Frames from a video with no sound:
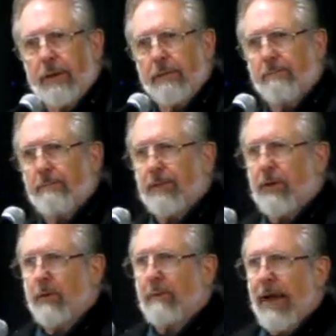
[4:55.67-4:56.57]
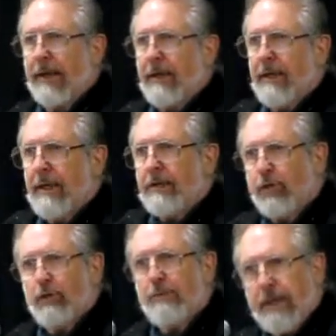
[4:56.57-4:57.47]
I would go back
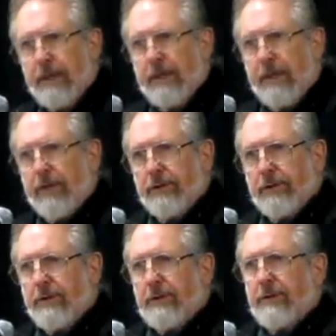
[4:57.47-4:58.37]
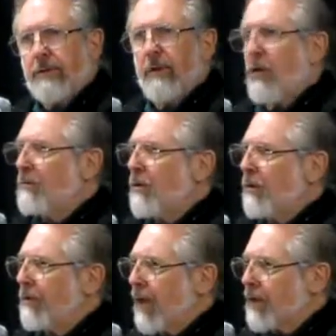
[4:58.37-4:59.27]
2 million years to
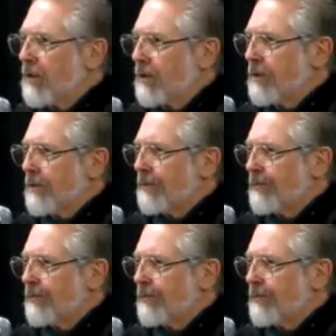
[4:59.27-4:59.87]
Homo erectus,